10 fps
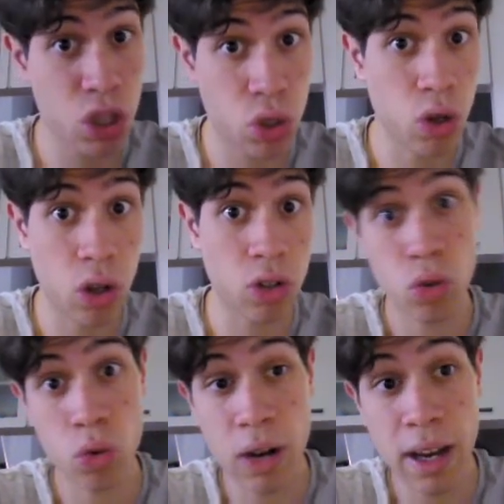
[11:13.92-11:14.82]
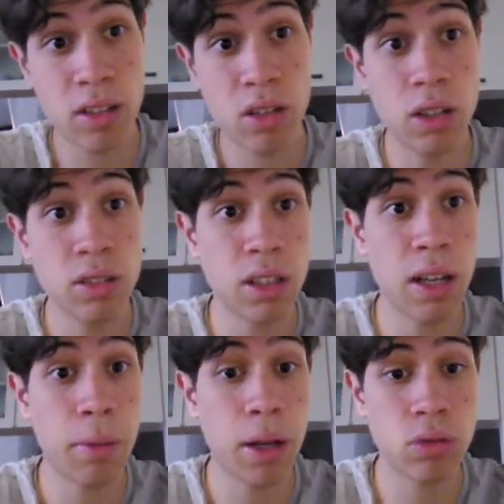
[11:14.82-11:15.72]
you write content
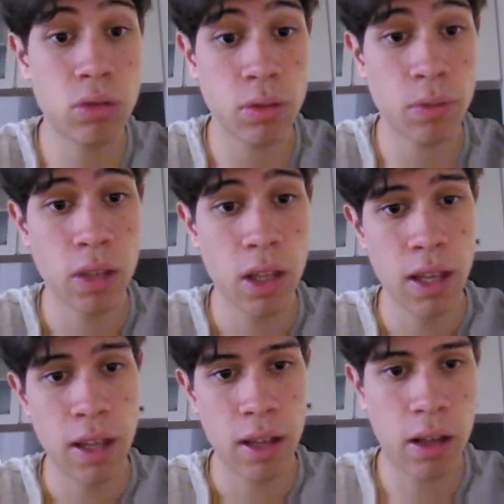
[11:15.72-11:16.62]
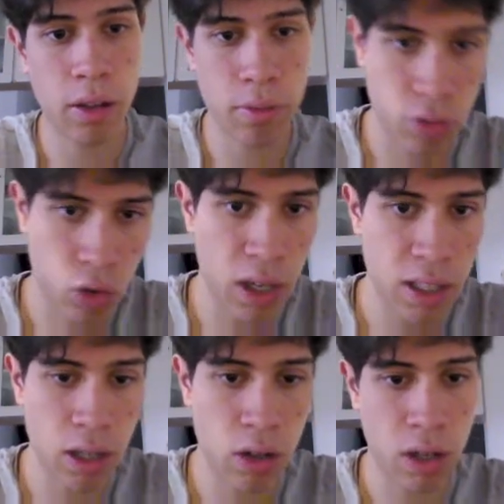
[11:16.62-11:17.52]
about,
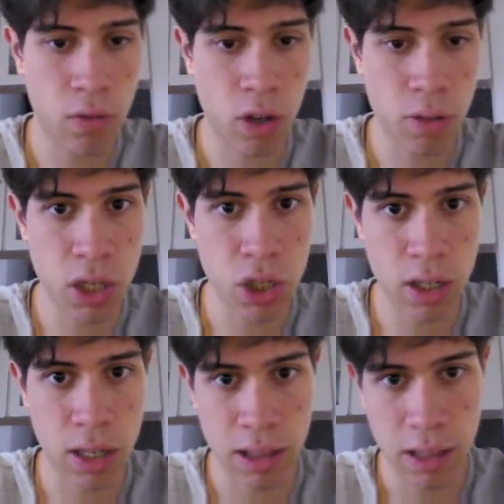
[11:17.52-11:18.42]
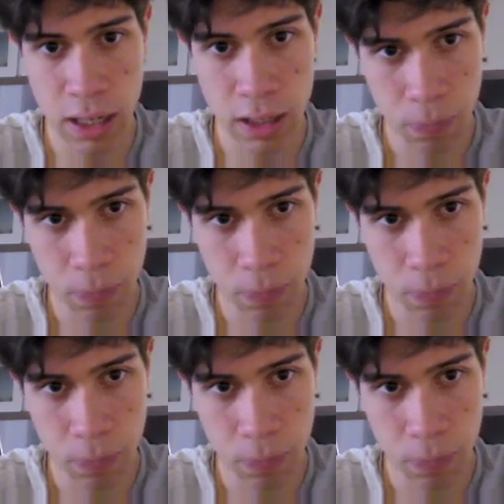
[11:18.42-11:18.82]
create a login information, and then